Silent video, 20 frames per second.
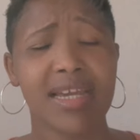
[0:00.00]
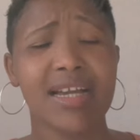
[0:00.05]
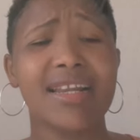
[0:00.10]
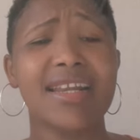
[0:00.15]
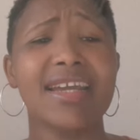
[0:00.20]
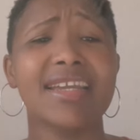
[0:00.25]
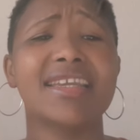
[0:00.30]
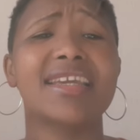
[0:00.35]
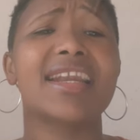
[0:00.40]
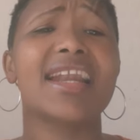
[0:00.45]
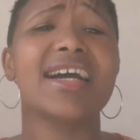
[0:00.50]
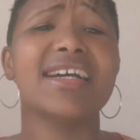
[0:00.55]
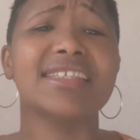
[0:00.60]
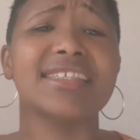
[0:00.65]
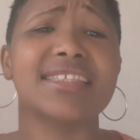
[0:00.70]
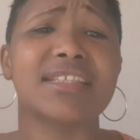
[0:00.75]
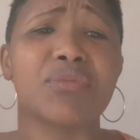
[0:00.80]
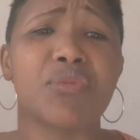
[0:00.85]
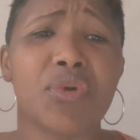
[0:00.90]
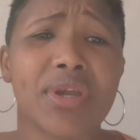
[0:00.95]
like
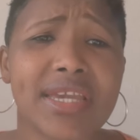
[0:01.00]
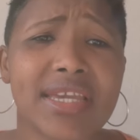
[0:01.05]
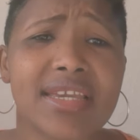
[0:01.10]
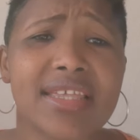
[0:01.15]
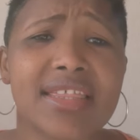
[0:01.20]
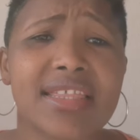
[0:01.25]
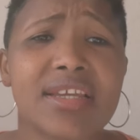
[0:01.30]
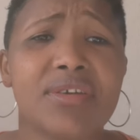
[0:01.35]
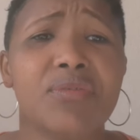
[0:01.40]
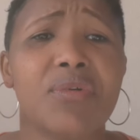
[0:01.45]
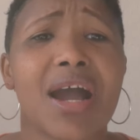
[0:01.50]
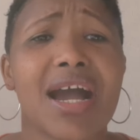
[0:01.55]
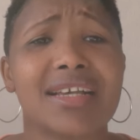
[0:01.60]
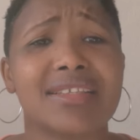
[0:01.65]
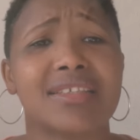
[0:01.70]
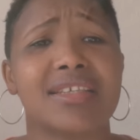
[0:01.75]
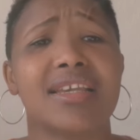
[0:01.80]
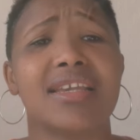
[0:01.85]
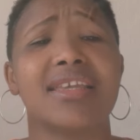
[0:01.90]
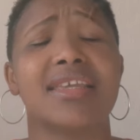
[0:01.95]
last week, they were
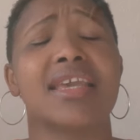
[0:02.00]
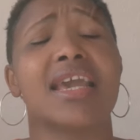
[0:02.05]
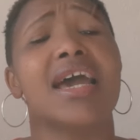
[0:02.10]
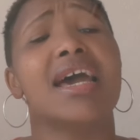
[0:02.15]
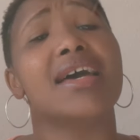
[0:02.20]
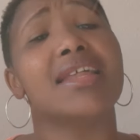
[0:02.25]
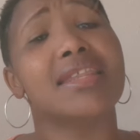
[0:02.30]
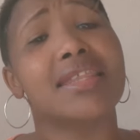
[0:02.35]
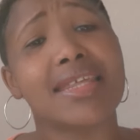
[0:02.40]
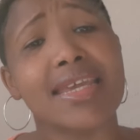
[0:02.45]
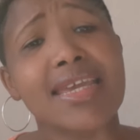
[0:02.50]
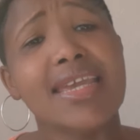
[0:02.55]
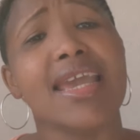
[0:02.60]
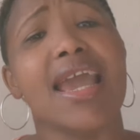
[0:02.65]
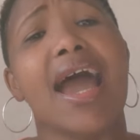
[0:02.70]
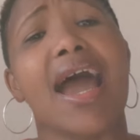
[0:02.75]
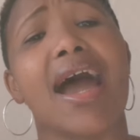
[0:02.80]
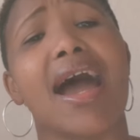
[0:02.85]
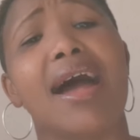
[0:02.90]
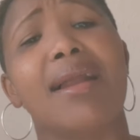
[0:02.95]
saying they
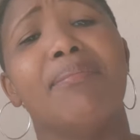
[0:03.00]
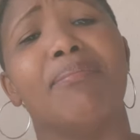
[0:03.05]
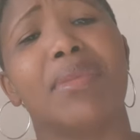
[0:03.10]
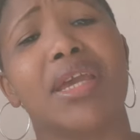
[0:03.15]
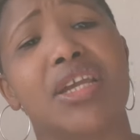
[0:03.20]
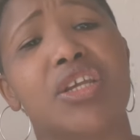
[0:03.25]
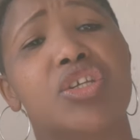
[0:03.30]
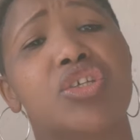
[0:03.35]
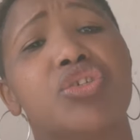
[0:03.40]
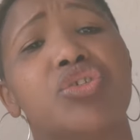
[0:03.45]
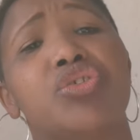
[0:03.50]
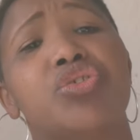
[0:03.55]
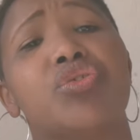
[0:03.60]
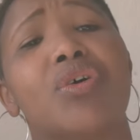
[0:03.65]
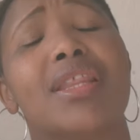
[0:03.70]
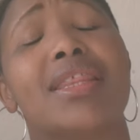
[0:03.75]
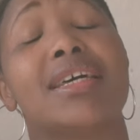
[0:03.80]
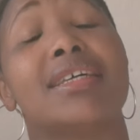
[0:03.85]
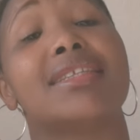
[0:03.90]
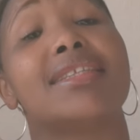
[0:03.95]
are making
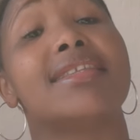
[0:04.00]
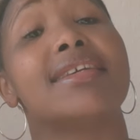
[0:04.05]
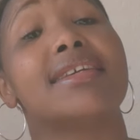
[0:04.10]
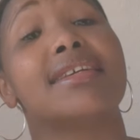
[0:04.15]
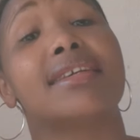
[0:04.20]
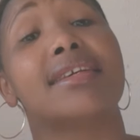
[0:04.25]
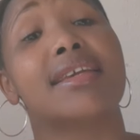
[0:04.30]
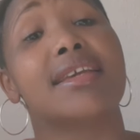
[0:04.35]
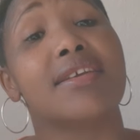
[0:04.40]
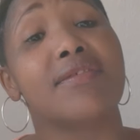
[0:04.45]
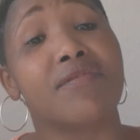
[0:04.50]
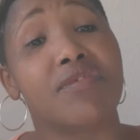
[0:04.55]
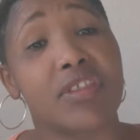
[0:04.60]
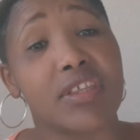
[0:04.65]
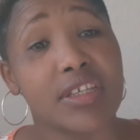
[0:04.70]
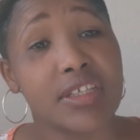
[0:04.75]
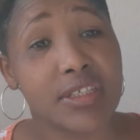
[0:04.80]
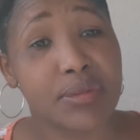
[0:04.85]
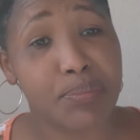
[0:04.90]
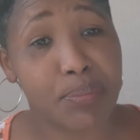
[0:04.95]
sure that they give
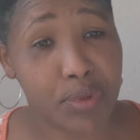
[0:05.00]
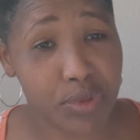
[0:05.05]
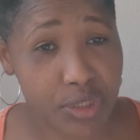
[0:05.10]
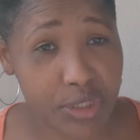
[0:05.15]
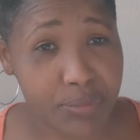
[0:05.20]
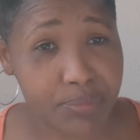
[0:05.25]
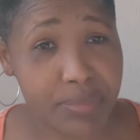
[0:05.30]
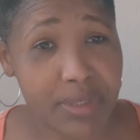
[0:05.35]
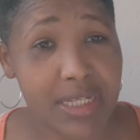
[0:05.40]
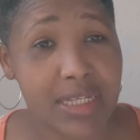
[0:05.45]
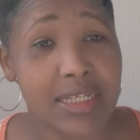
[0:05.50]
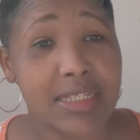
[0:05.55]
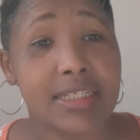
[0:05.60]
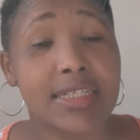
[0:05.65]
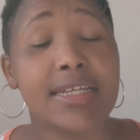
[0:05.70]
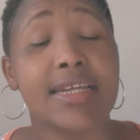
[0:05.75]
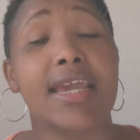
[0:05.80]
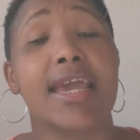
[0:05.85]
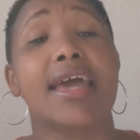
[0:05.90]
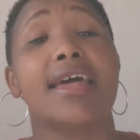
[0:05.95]
this
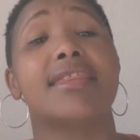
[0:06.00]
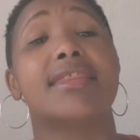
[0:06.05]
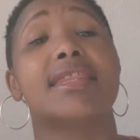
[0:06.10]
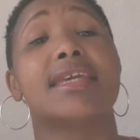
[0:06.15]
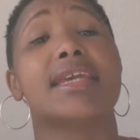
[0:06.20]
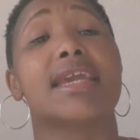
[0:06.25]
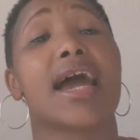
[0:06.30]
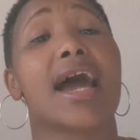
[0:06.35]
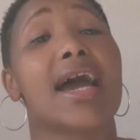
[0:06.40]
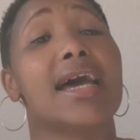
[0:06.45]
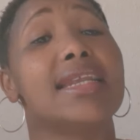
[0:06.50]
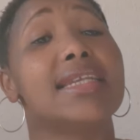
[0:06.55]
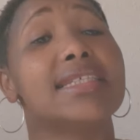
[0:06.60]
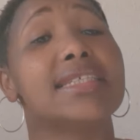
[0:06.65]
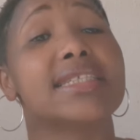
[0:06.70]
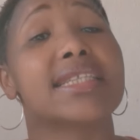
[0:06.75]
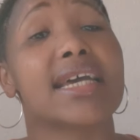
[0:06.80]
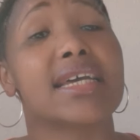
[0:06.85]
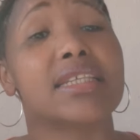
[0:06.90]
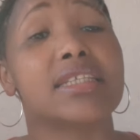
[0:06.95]
possibility, and they had
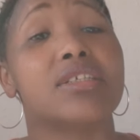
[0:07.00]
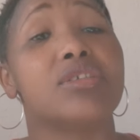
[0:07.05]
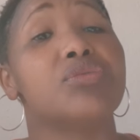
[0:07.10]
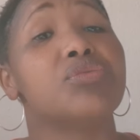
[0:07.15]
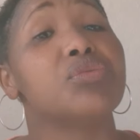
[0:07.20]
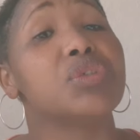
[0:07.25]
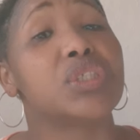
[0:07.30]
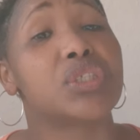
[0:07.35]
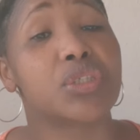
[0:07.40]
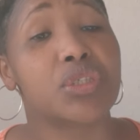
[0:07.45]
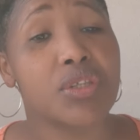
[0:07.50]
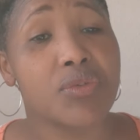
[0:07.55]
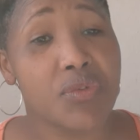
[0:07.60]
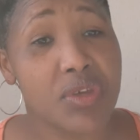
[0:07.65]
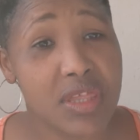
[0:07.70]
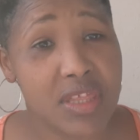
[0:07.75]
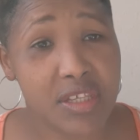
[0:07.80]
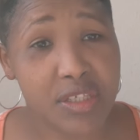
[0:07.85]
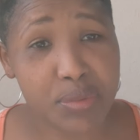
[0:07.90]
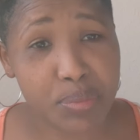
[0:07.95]
started
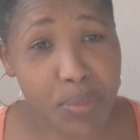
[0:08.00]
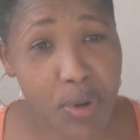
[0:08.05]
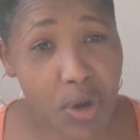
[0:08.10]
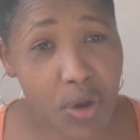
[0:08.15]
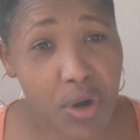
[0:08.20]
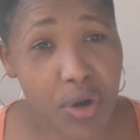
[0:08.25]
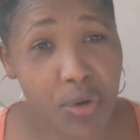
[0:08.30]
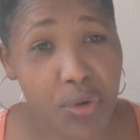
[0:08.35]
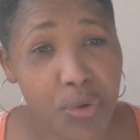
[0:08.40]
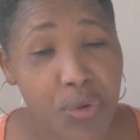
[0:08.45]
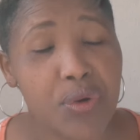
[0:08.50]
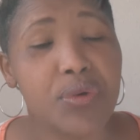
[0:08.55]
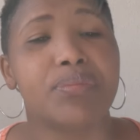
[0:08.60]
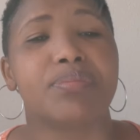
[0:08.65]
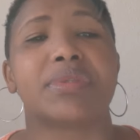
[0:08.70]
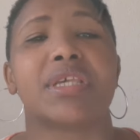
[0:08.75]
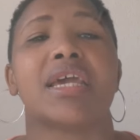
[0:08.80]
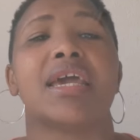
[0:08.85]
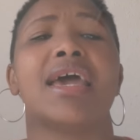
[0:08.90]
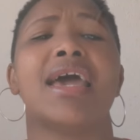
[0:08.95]
with small
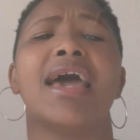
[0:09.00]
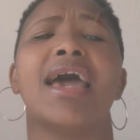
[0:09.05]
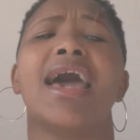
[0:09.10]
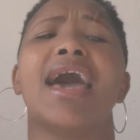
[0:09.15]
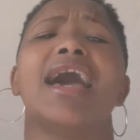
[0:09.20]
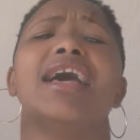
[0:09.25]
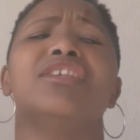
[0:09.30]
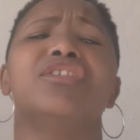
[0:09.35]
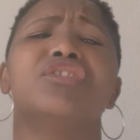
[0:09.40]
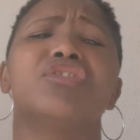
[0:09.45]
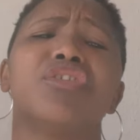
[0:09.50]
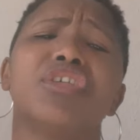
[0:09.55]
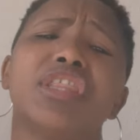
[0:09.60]
groups. And so